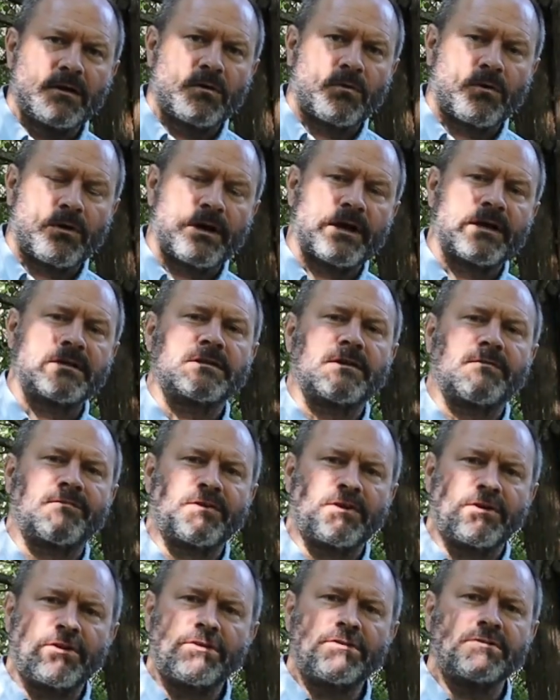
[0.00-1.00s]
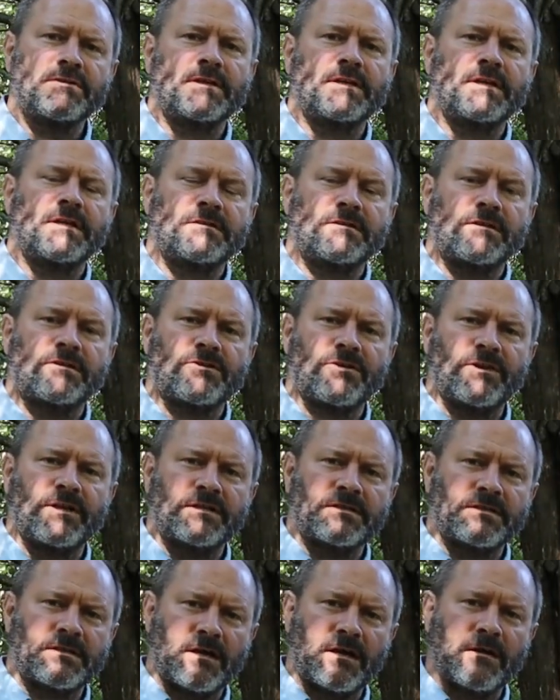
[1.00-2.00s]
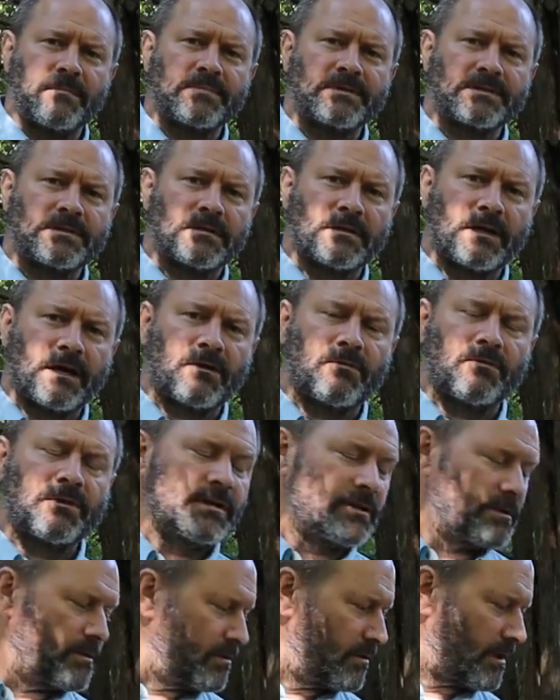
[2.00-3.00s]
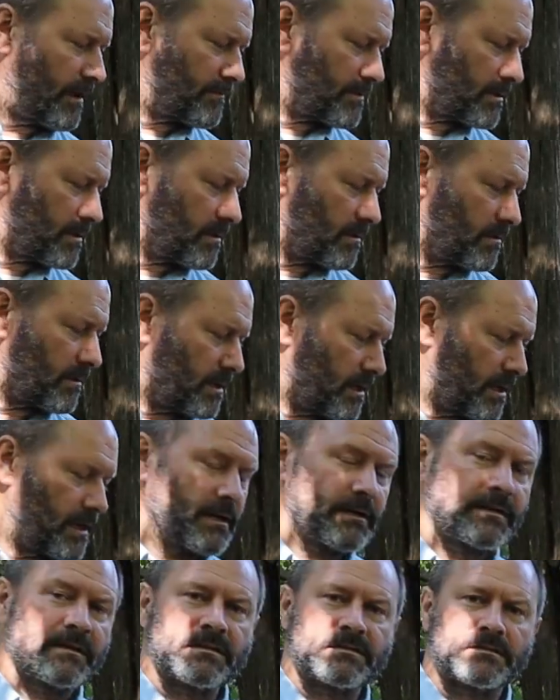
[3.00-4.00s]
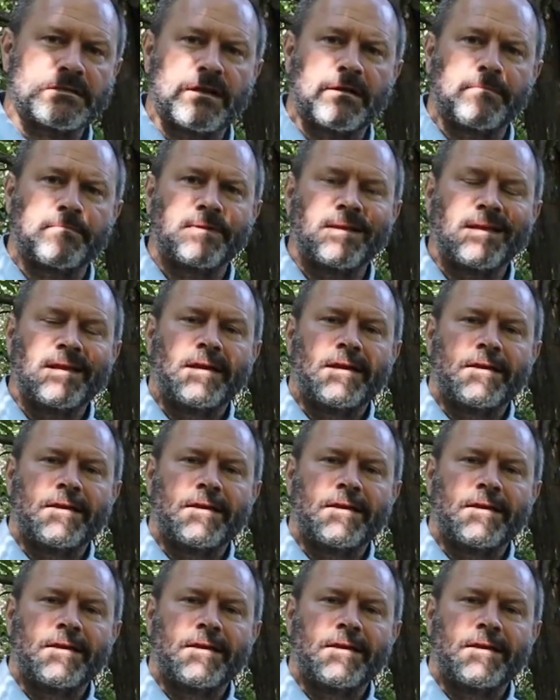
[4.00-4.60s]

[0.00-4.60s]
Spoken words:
Whereas if you're using it to treat stumps, like we do after cutting the stump,